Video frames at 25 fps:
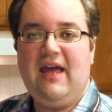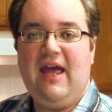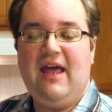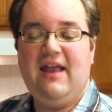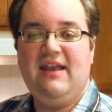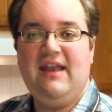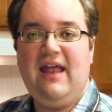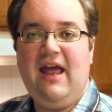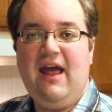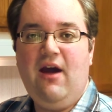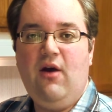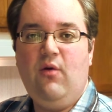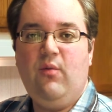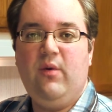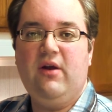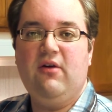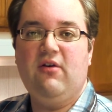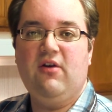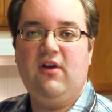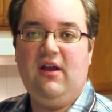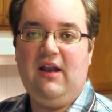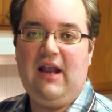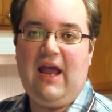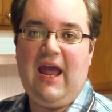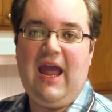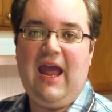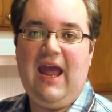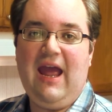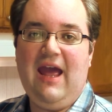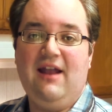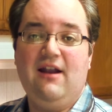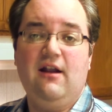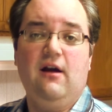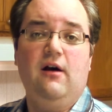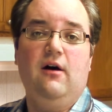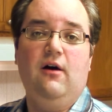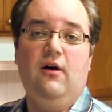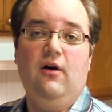and now we are going to
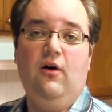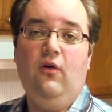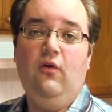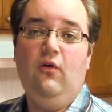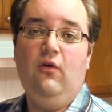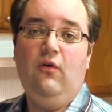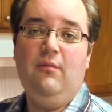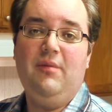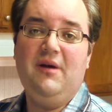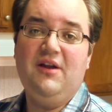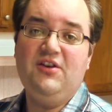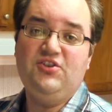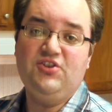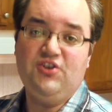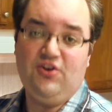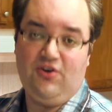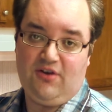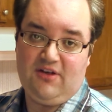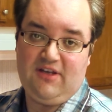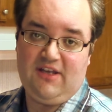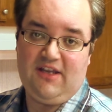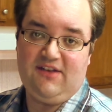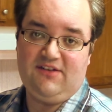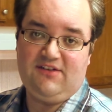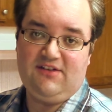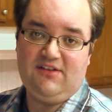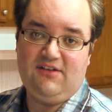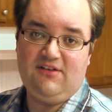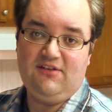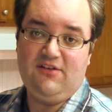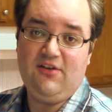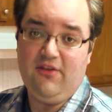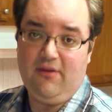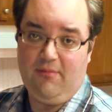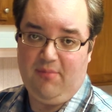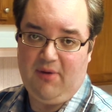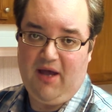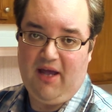add a whole bunch of goodness
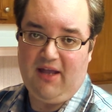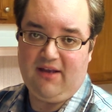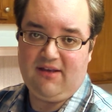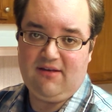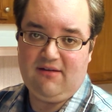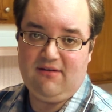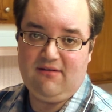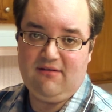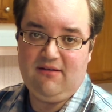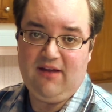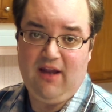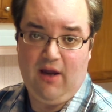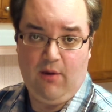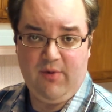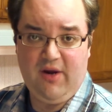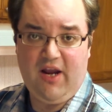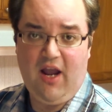to the pot. Here we